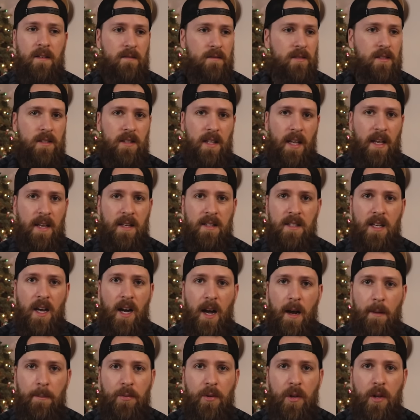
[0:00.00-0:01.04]
stand to
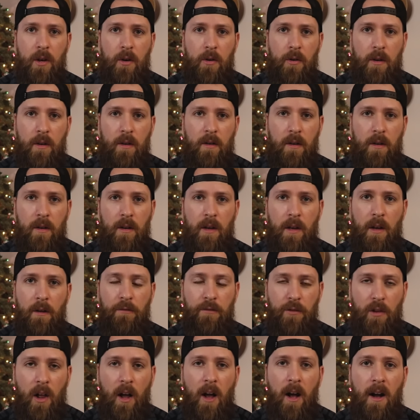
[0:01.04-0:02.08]
upload a
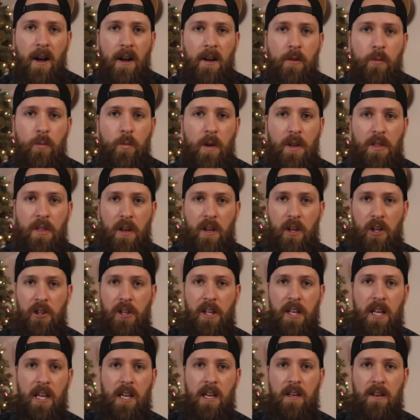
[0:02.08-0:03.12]
vlog with a
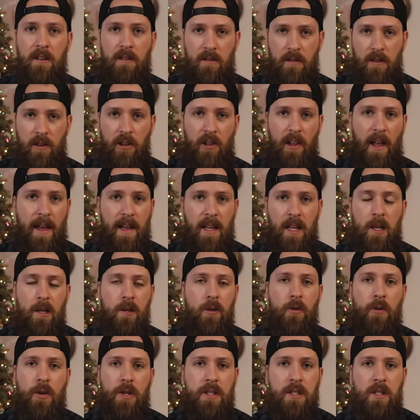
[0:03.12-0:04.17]
clicking, clacking
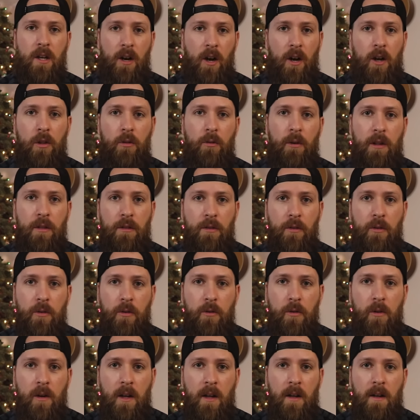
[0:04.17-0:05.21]
noise all the way
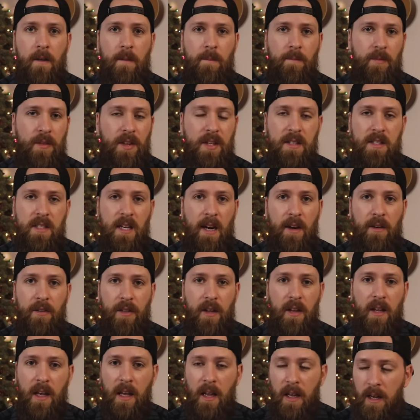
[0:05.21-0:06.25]
through the entire
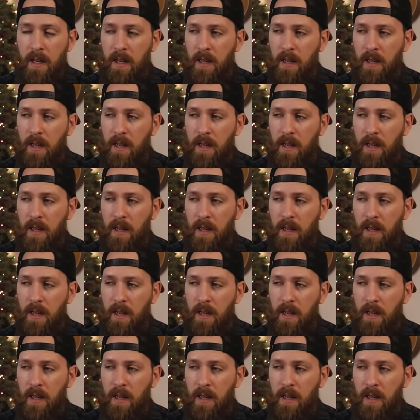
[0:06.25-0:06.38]
thing.